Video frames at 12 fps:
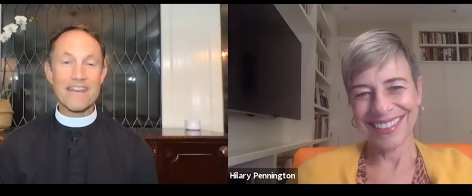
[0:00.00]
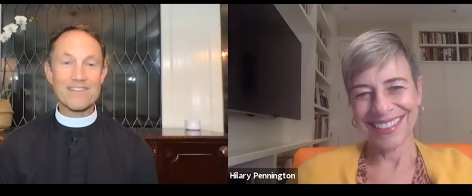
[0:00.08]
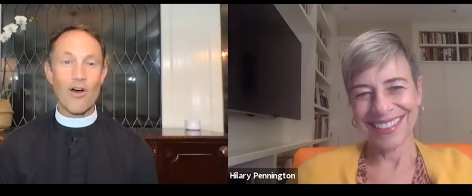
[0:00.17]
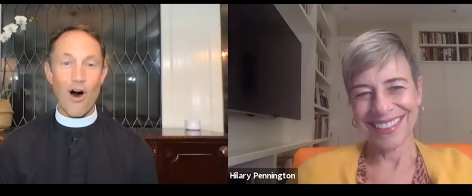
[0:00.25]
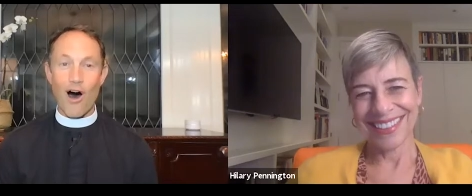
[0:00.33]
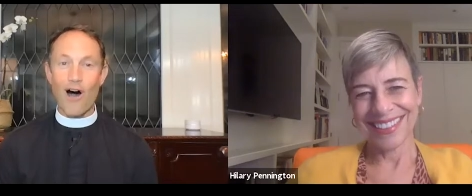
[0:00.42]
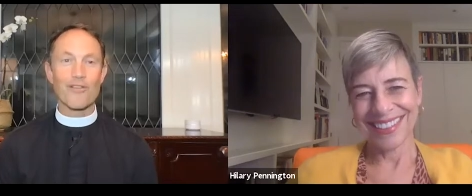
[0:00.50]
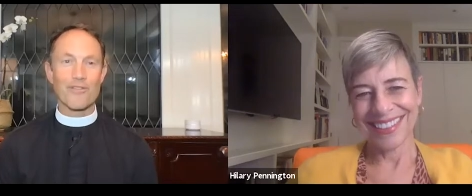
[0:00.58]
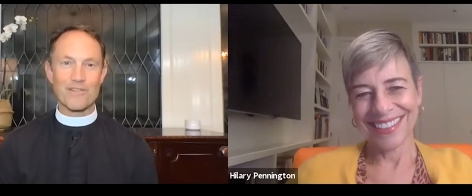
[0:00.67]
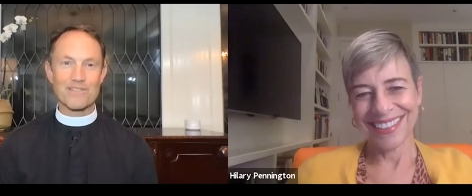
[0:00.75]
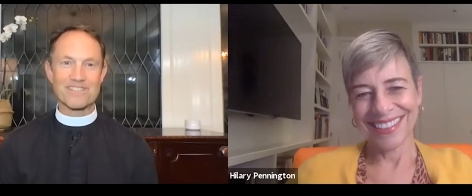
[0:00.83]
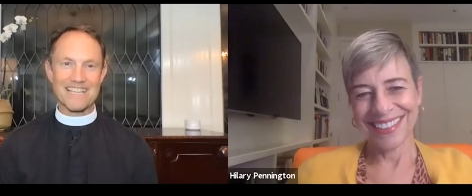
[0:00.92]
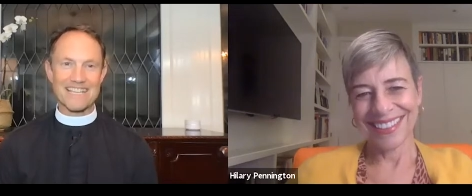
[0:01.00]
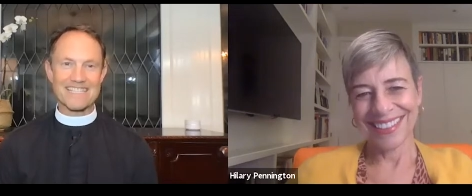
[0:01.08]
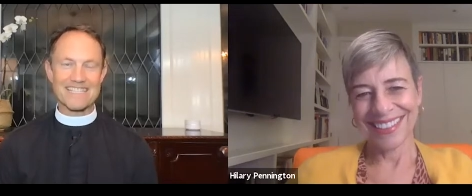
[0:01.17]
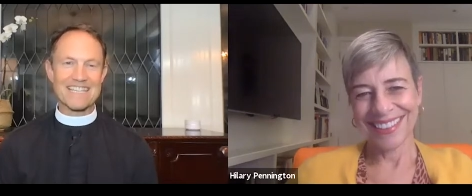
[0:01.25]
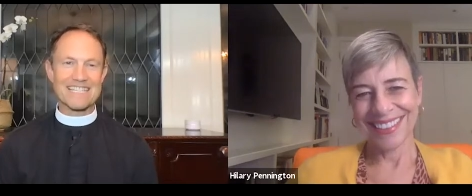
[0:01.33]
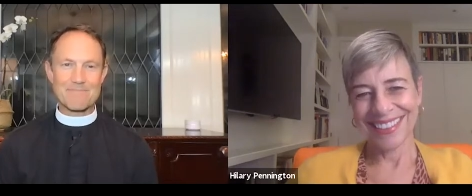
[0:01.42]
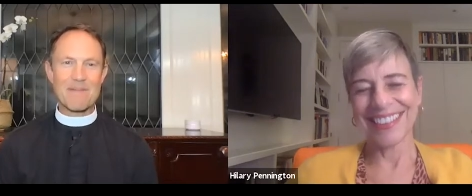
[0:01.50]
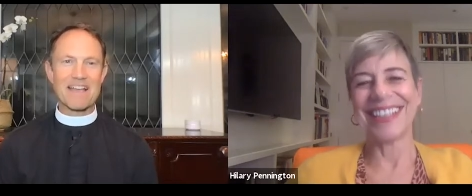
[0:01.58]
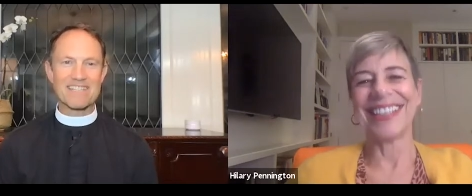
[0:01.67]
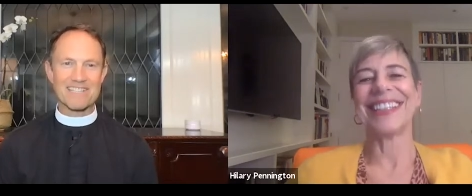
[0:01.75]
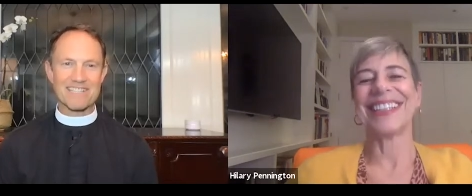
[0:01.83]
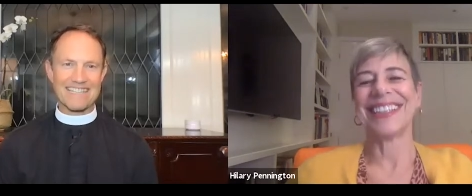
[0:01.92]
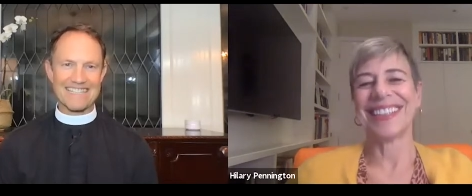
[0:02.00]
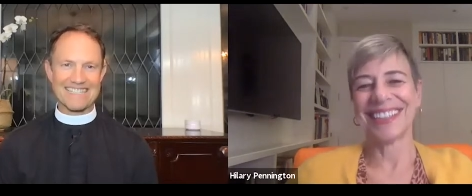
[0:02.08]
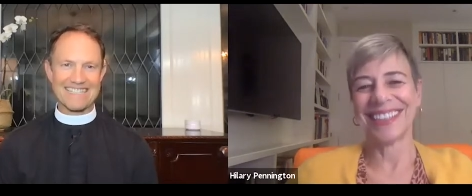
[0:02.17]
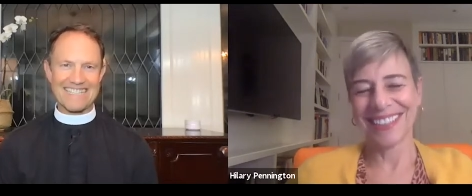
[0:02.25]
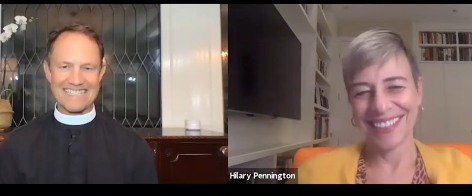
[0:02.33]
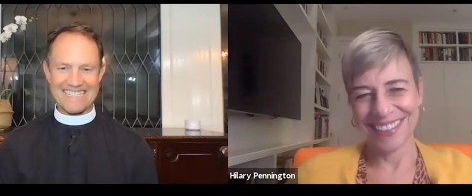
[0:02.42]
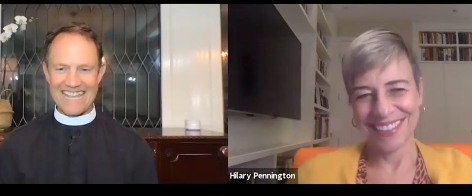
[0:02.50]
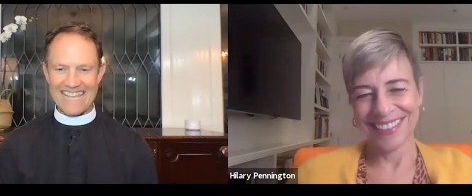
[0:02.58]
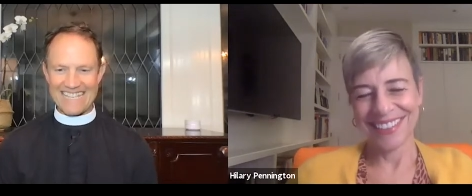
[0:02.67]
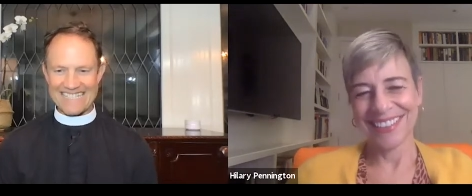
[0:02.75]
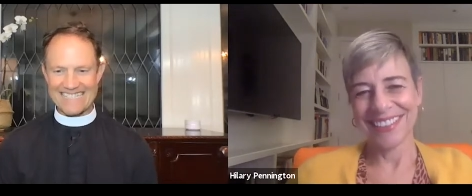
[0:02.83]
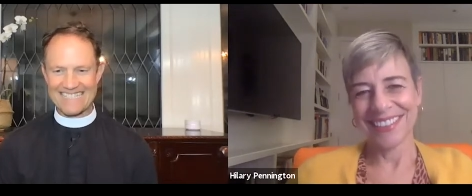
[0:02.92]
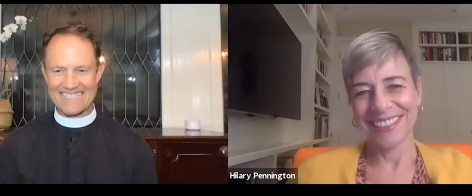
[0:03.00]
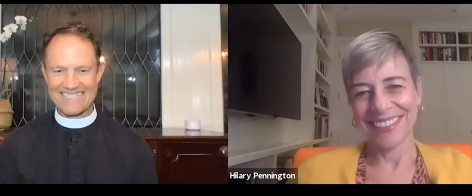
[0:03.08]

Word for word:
Speaker 1: need to all of those things, especially this, these days.